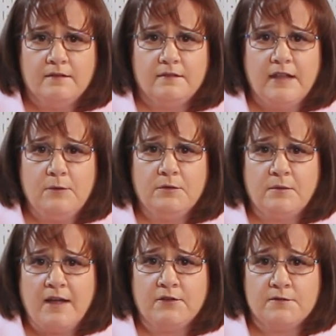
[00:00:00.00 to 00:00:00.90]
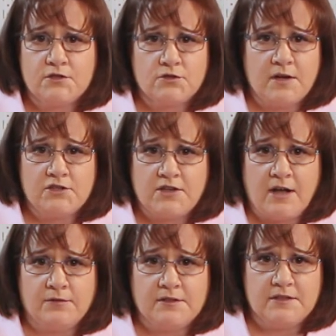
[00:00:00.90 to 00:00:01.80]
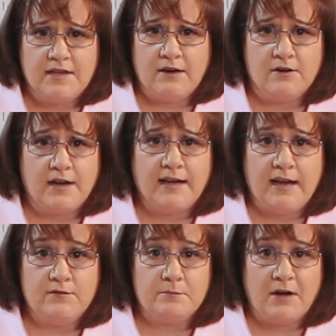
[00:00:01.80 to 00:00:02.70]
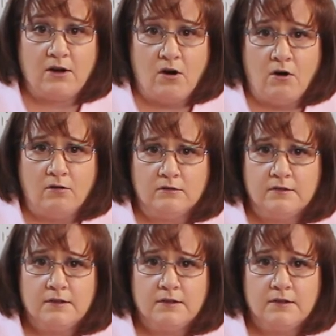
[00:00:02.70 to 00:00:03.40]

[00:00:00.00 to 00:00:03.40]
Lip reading: They would rather have stretched out than tear, and I gave it my all.